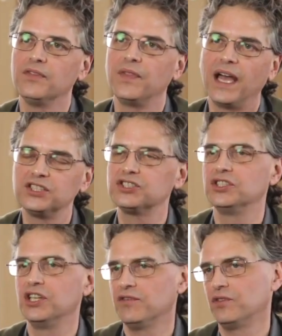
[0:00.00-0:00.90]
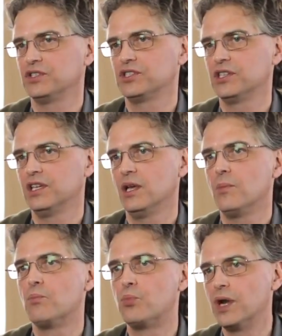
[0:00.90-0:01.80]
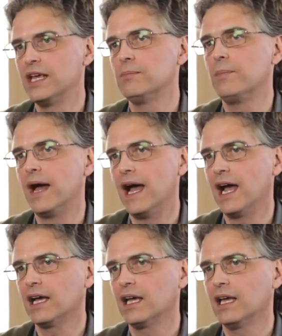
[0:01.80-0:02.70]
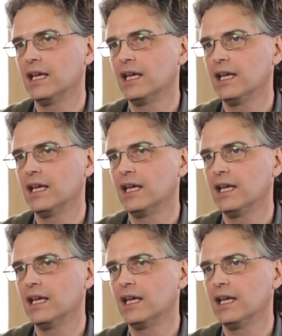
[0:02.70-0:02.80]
That's the difference. Bring it back,